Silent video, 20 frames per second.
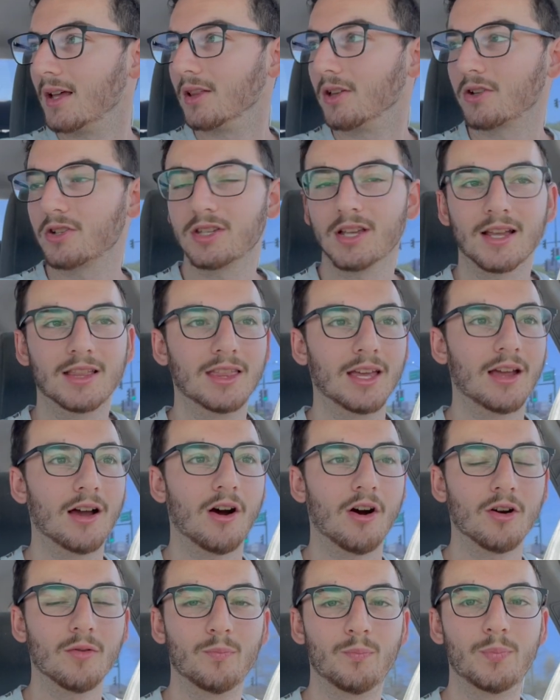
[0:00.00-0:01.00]
looks like they
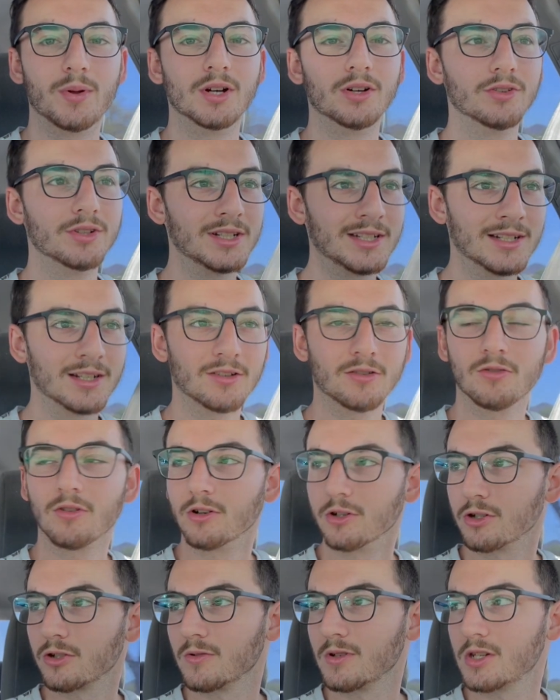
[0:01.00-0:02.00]
are building a
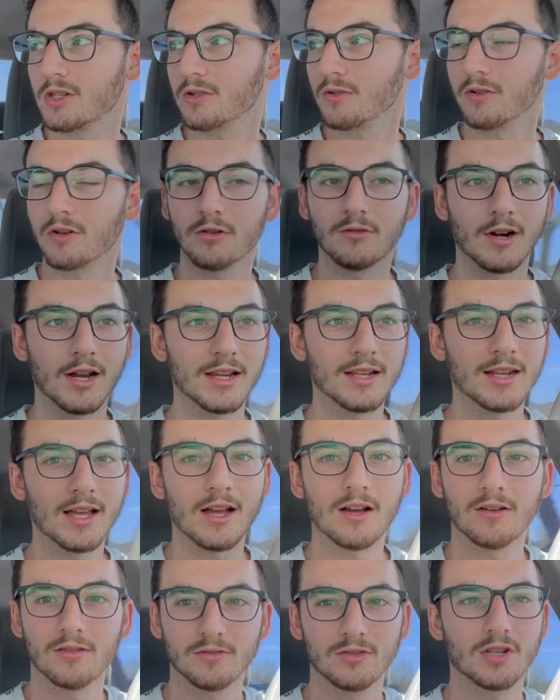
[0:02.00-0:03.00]
grocery store right
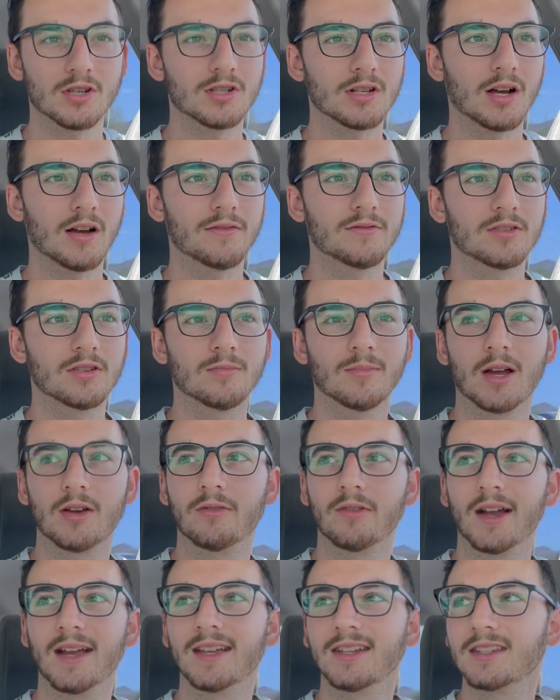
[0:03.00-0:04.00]
now, just off to my
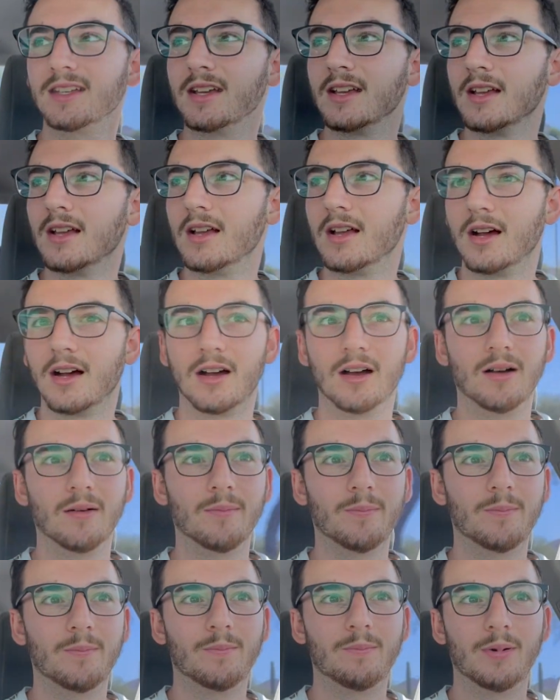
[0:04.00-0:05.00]
right.
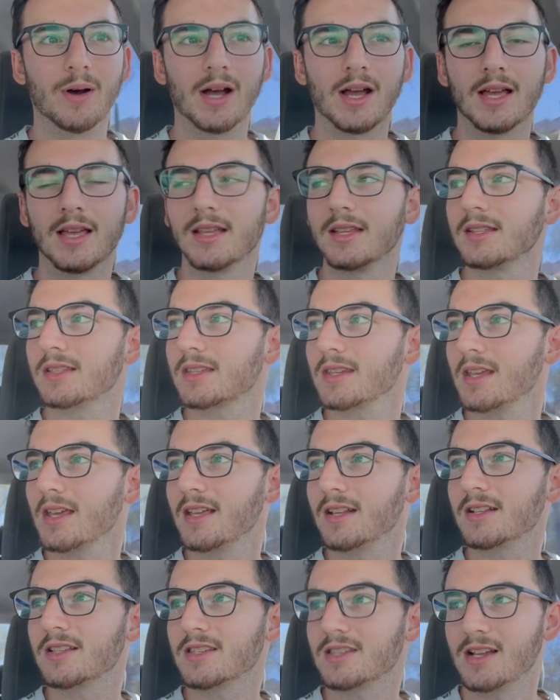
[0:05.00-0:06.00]
But
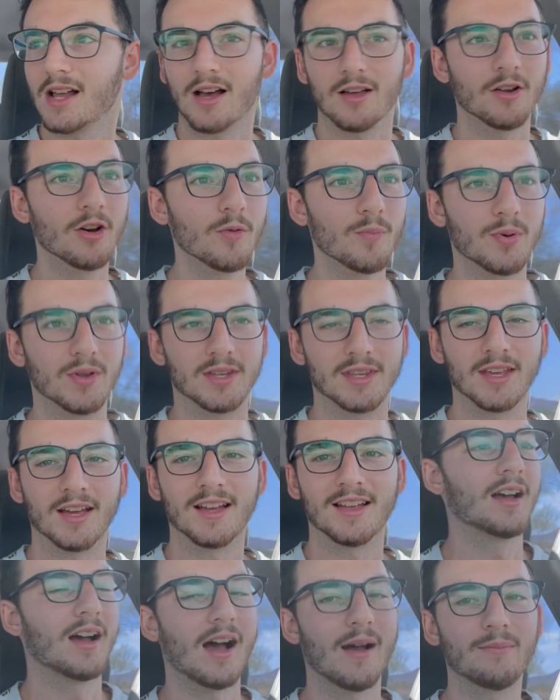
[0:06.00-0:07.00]
it's not open
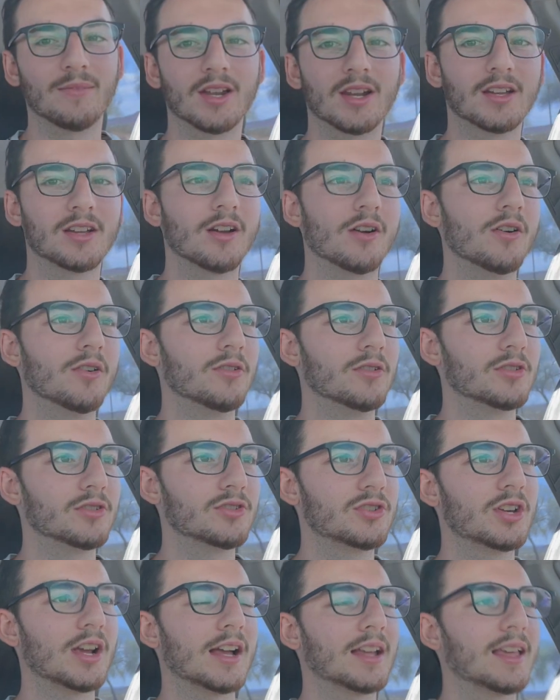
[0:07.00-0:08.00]
yet. I'm gonna go
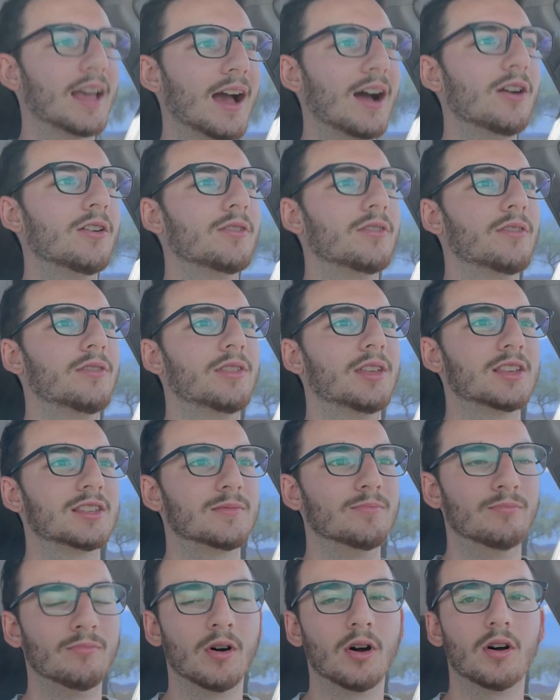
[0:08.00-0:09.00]
check out this
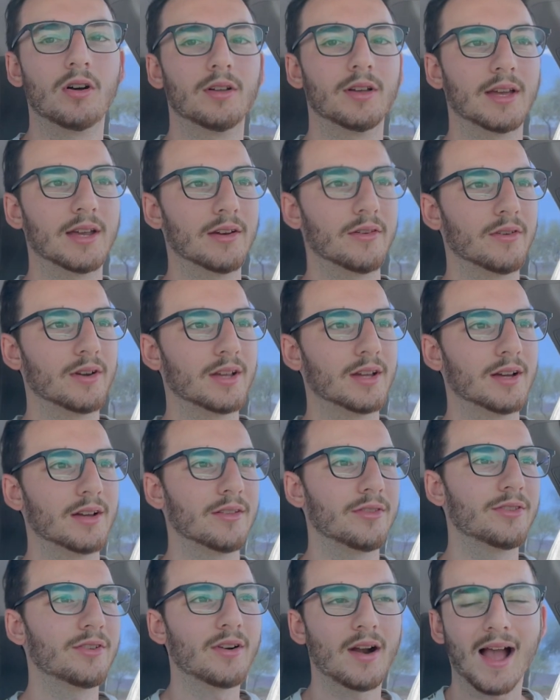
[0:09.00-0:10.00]
mall area.
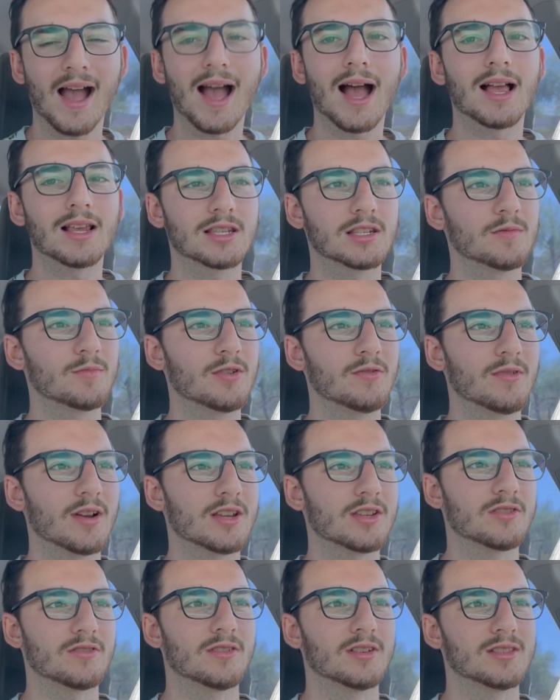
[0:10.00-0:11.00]
There has to be
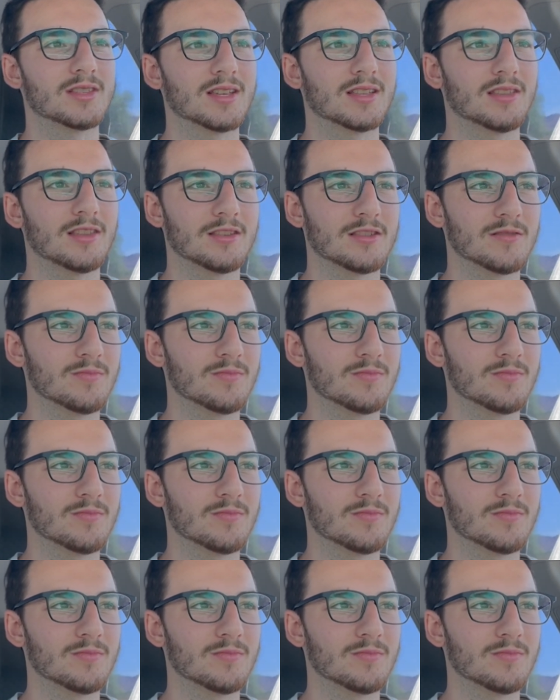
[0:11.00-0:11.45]
restaurants at this